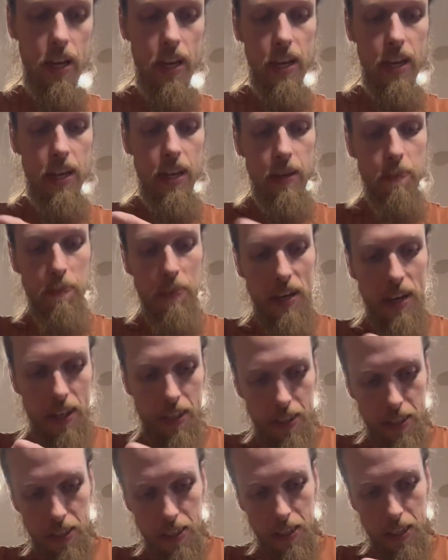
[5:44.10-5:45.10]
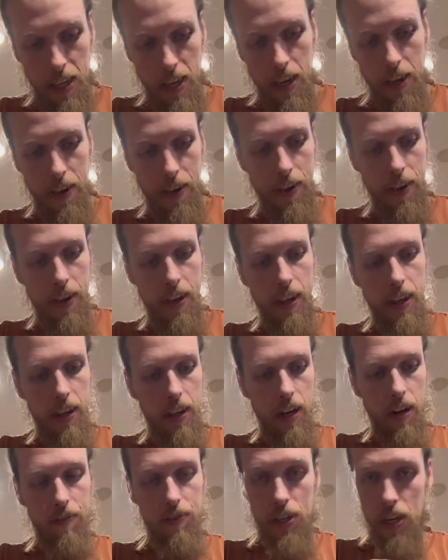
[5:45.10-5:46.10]
any bits
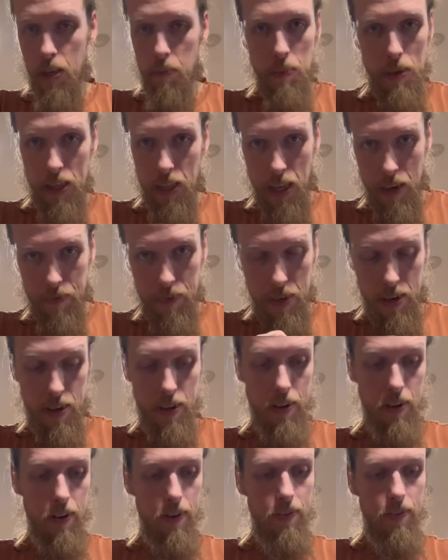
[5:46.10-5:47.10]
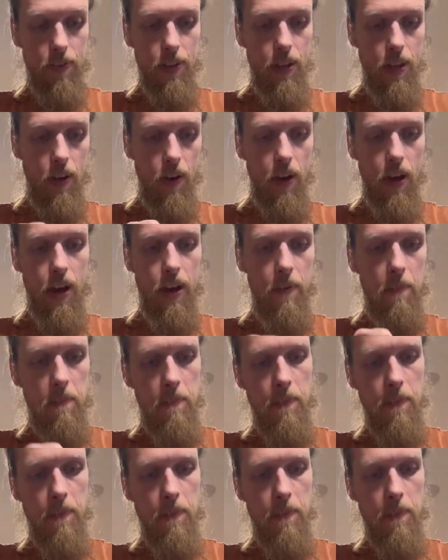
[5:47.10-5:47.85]
of chickpea left in here, okay?